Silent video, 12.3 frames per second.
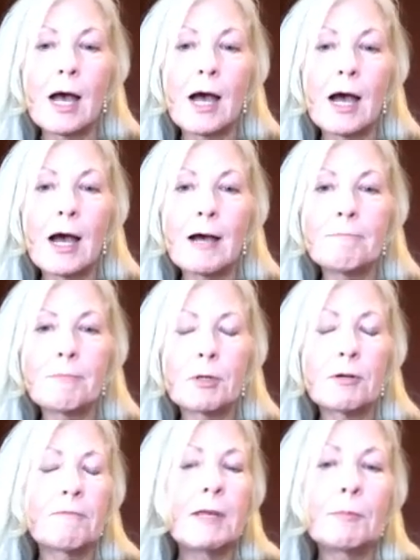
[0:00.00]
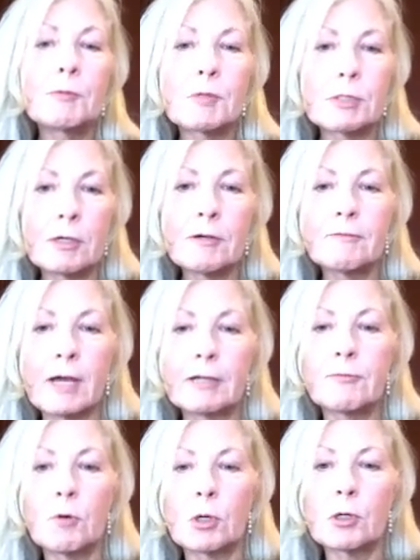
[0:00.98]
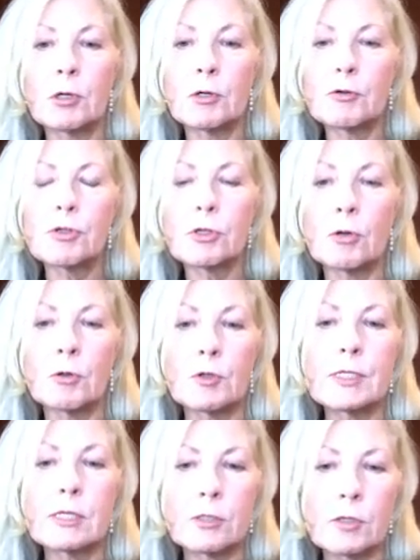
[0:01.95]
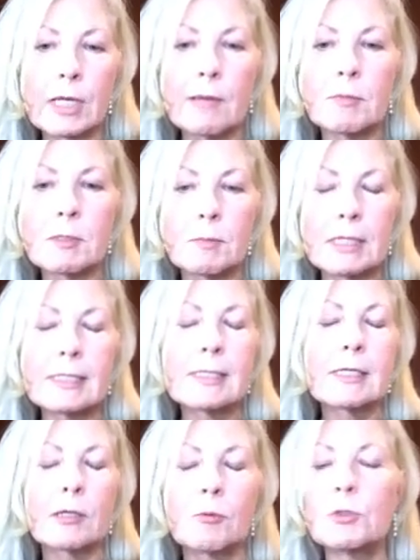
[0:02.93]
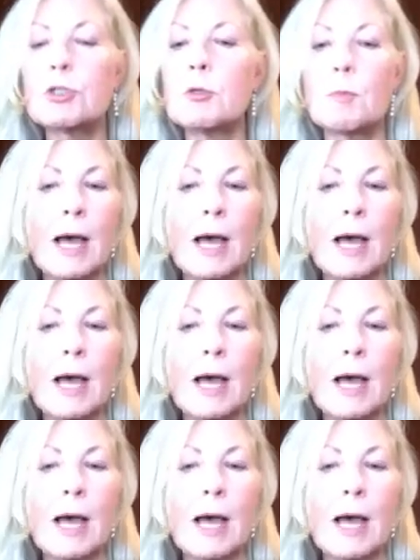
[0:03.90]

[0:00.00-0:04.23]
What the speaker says: Her family was terrified for her. So her sister came to me and said, could